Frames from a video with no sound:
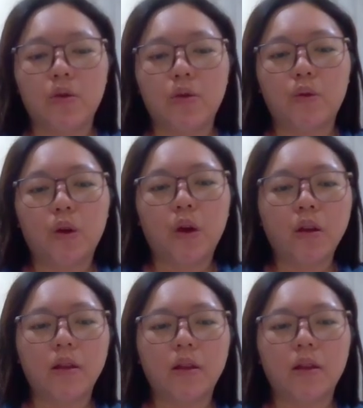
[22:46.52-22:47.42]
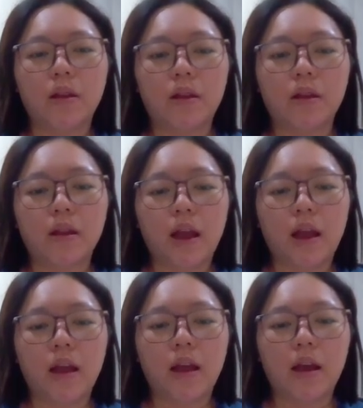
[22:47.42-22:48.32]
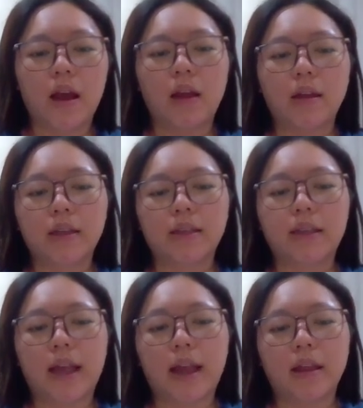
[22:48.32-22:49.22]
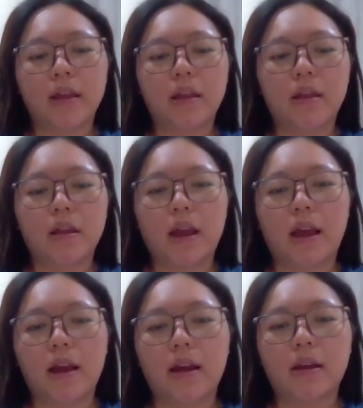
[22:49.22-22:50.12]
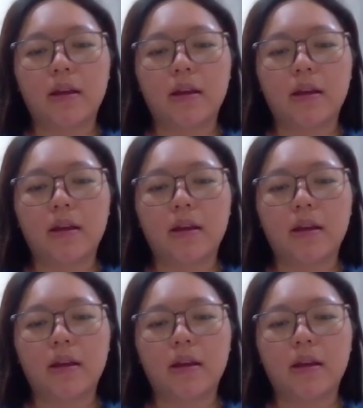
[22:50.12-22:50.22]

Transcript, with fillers: do not understand. Understand. Yeah.